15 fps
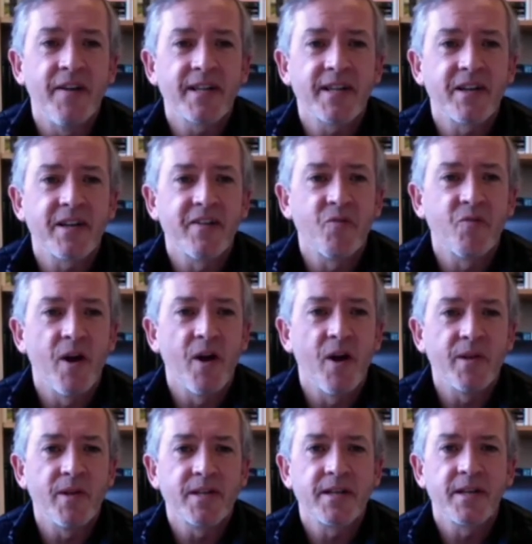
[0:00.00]
That's kind of why
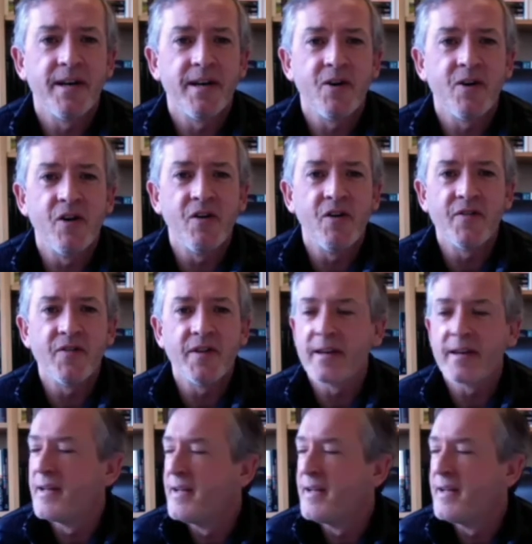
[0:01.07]
we start off and